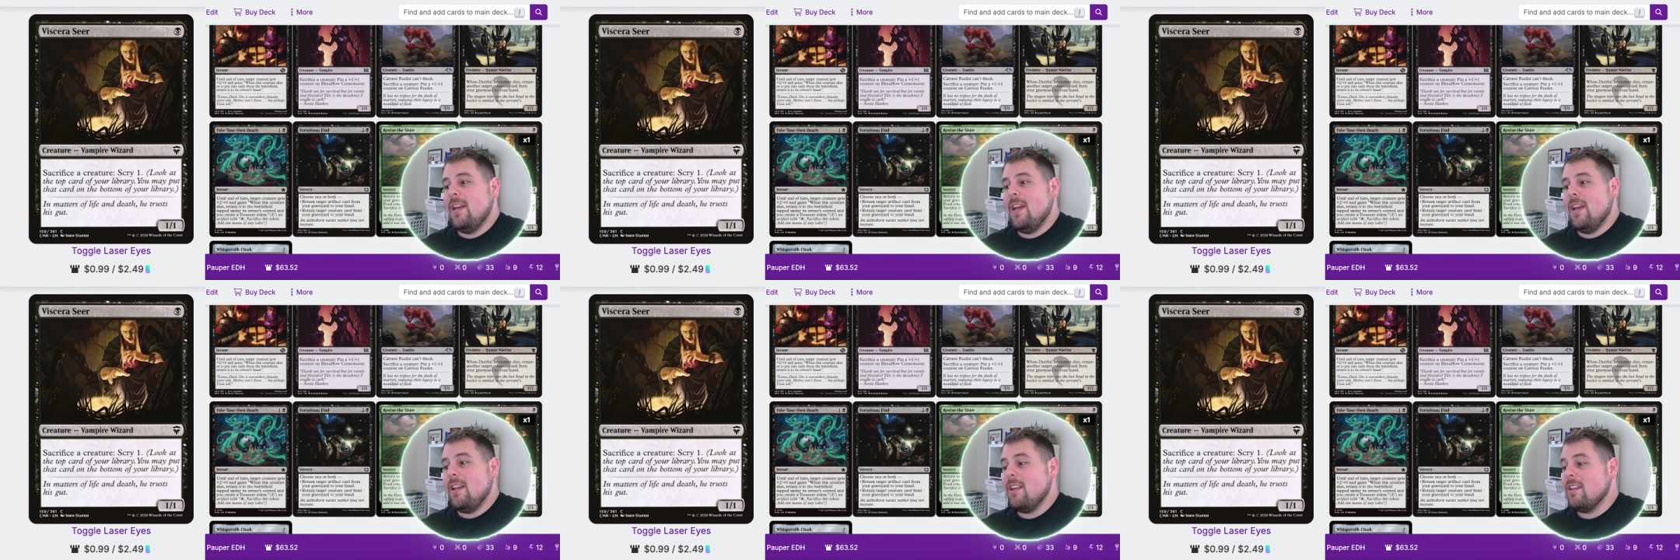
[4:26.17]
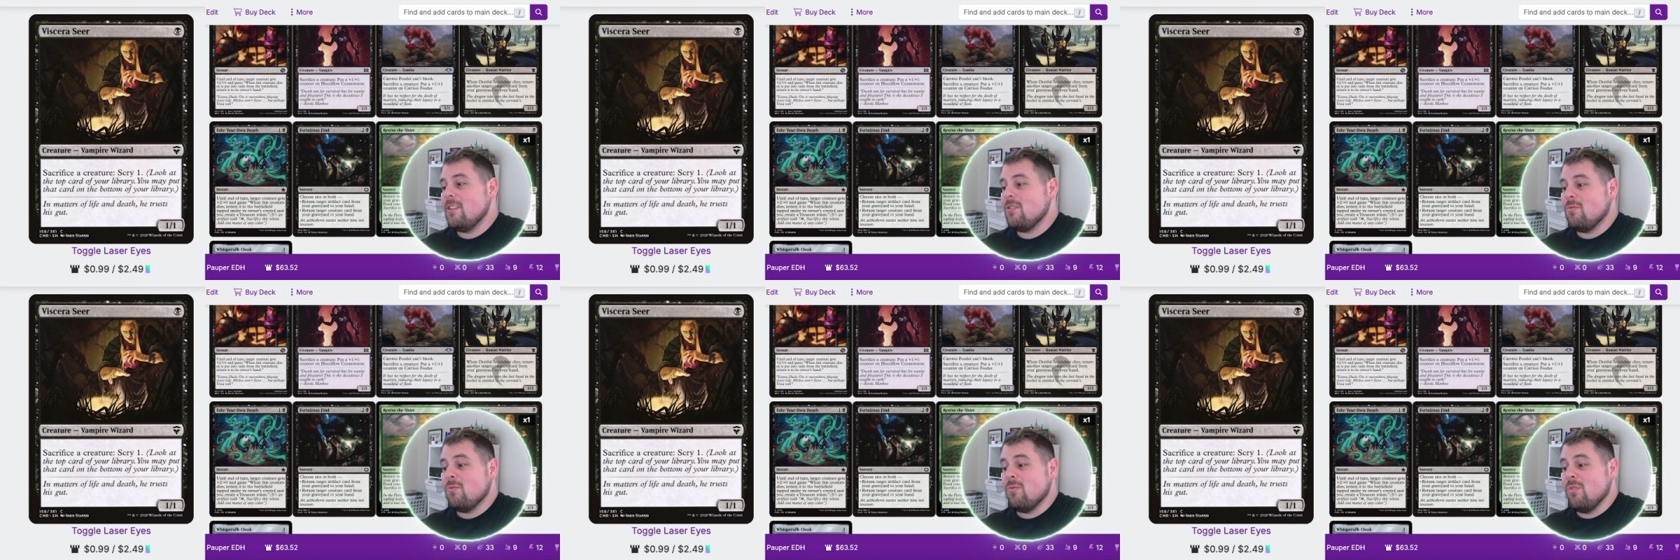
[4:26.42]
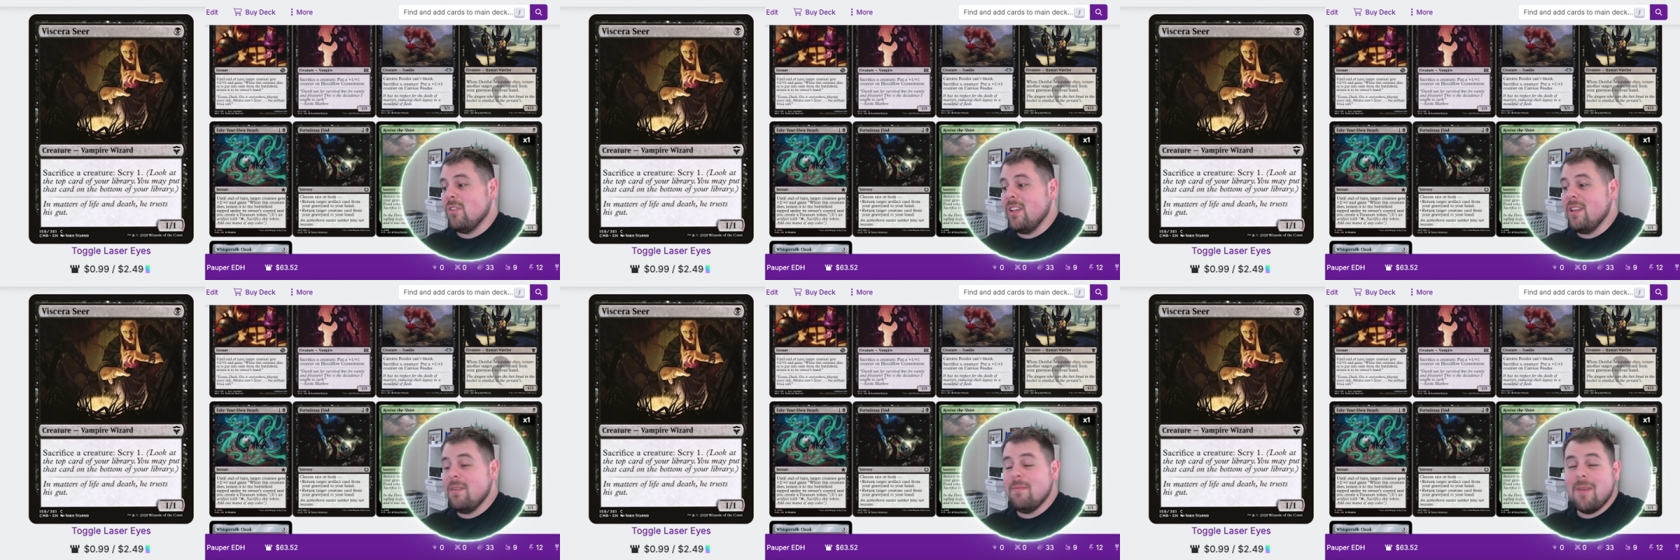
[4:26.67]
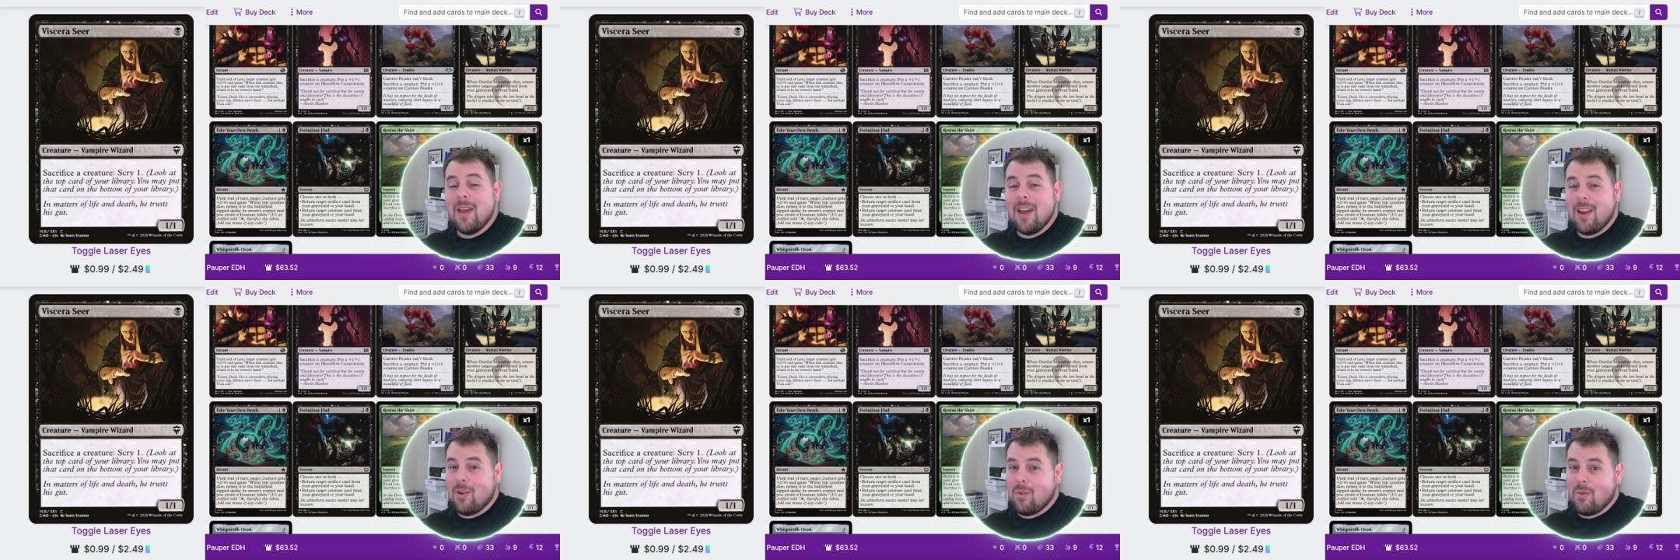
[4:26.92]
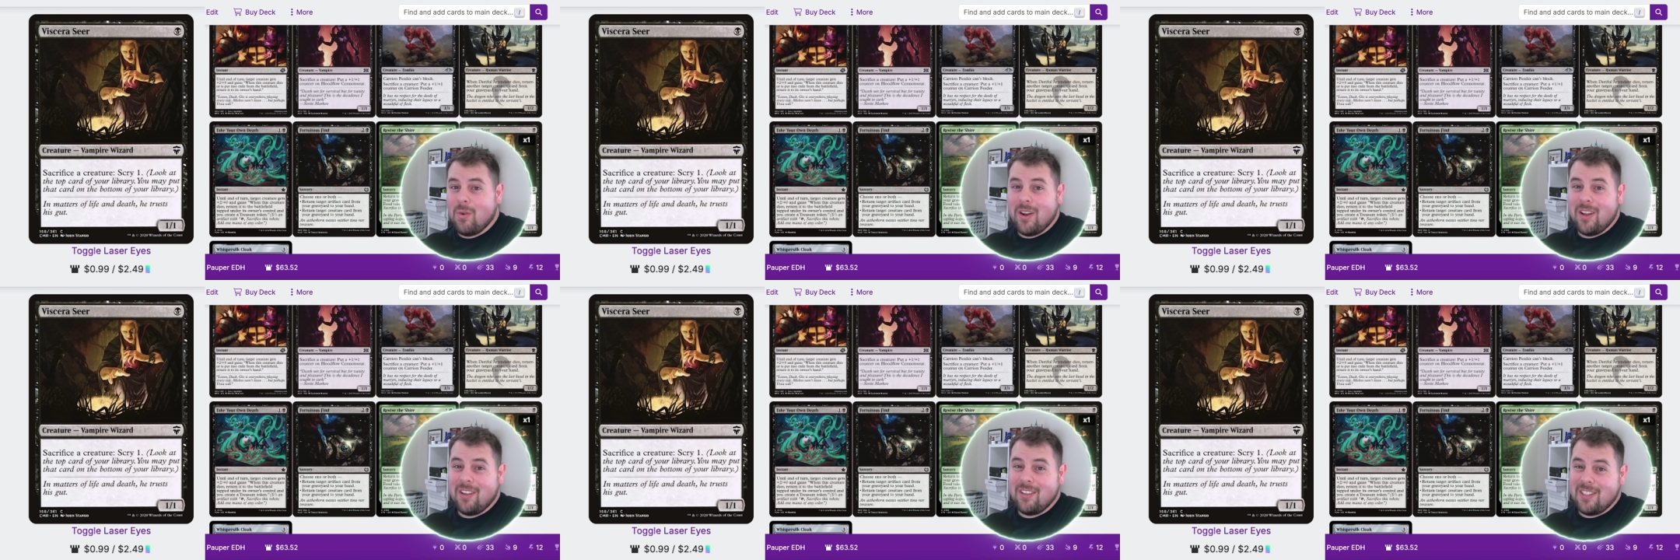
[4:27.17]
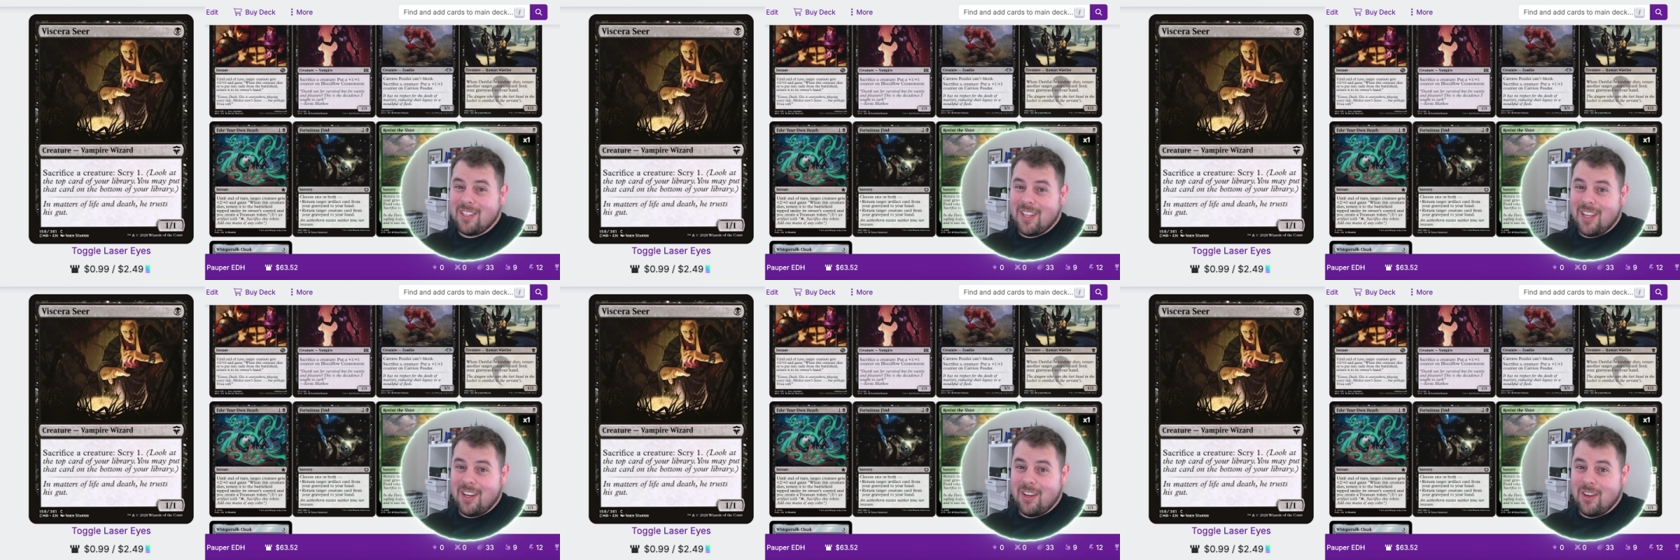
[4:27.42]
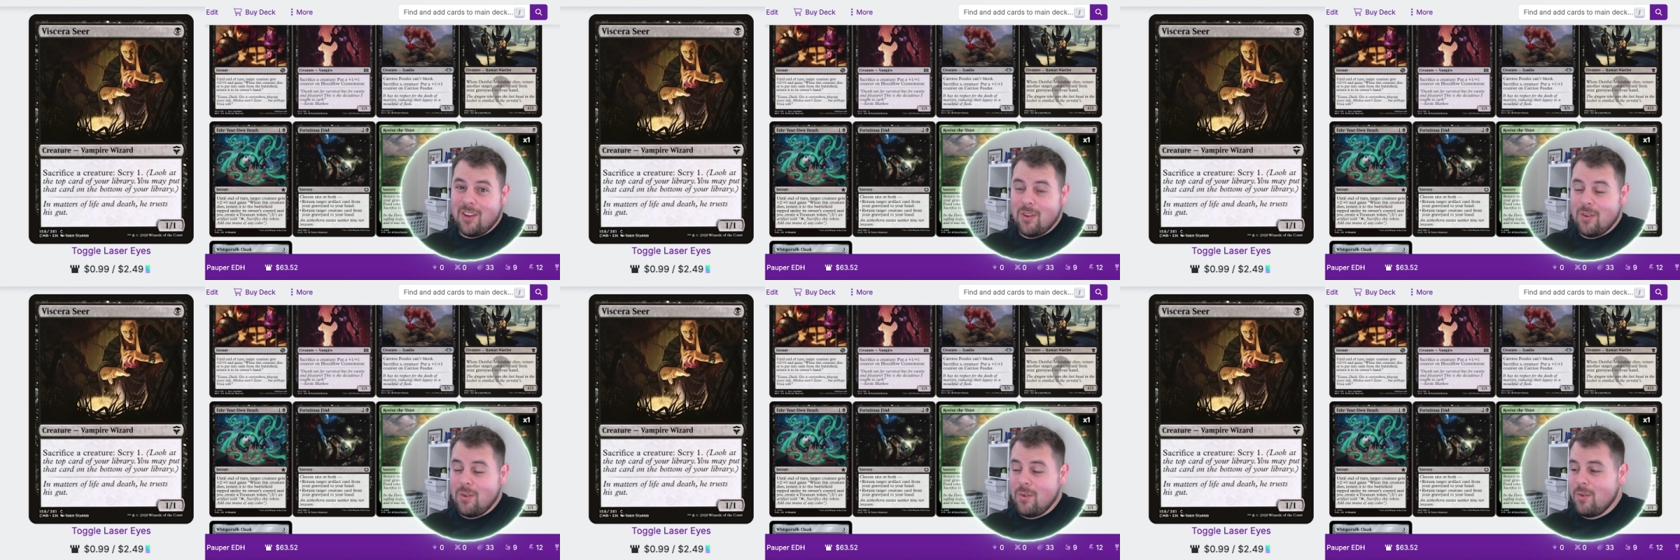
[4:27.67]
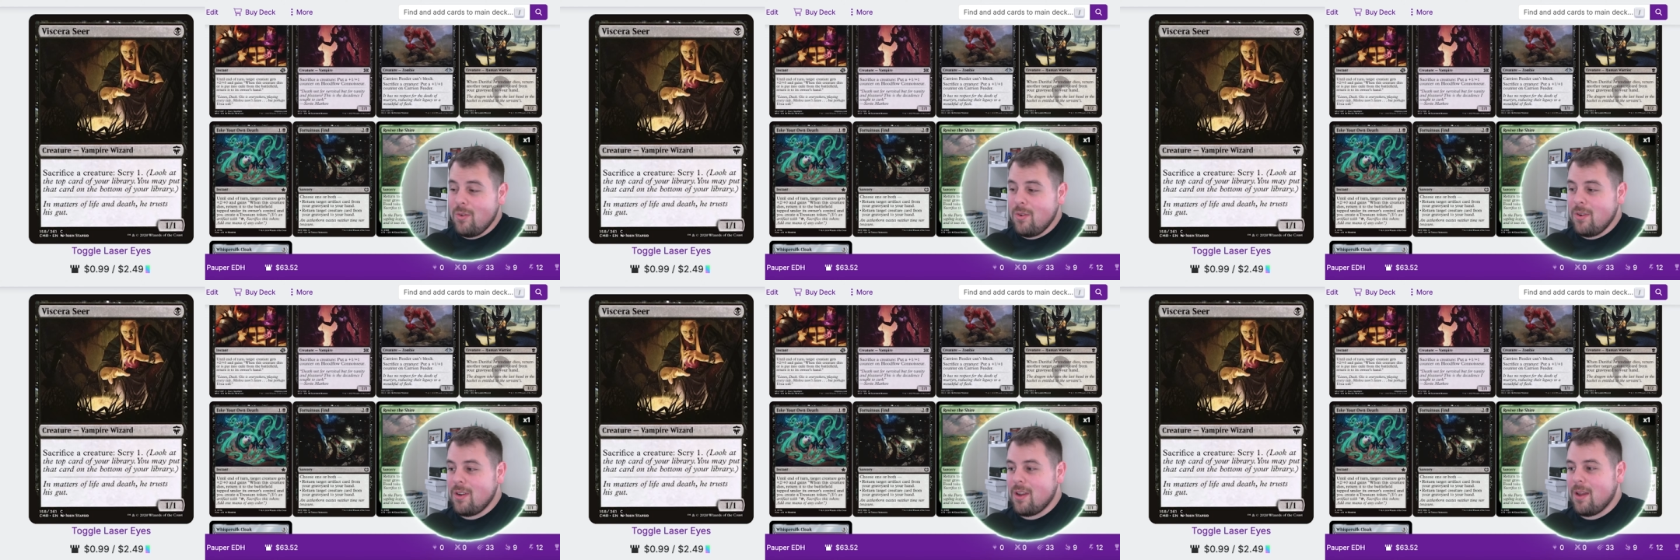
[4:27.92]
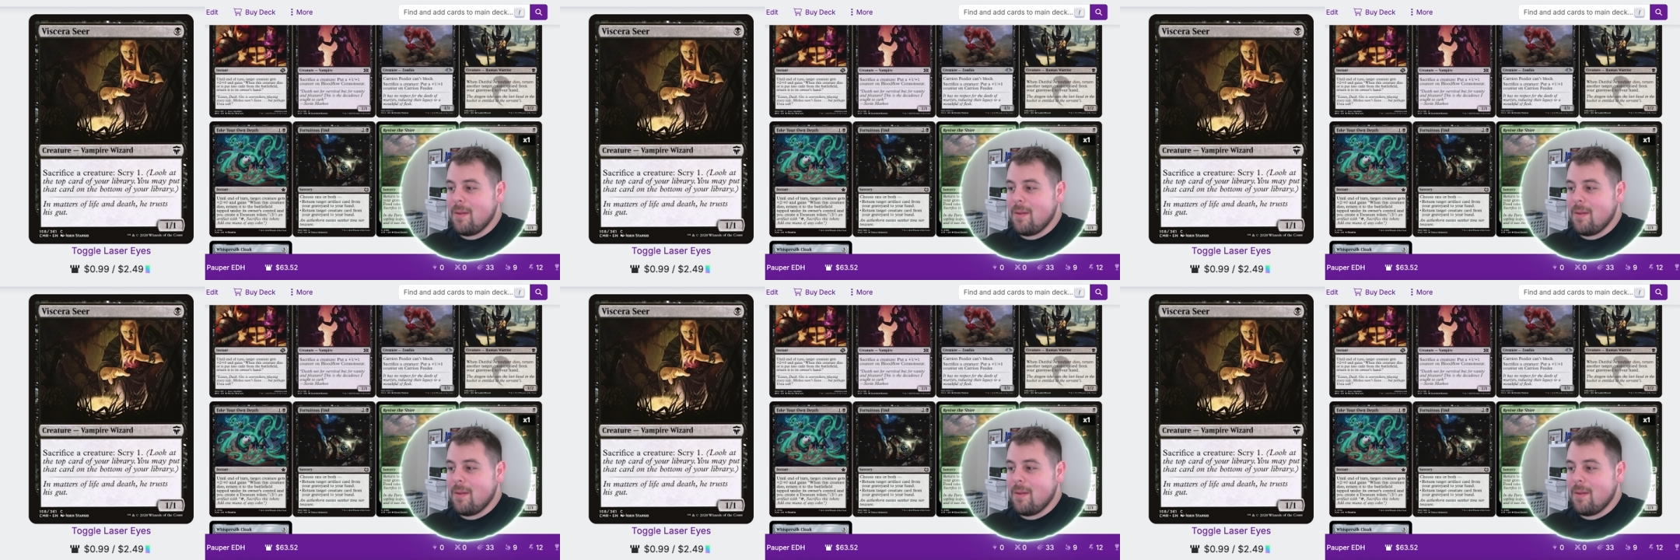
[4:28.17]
It doesn't really matter what else they do.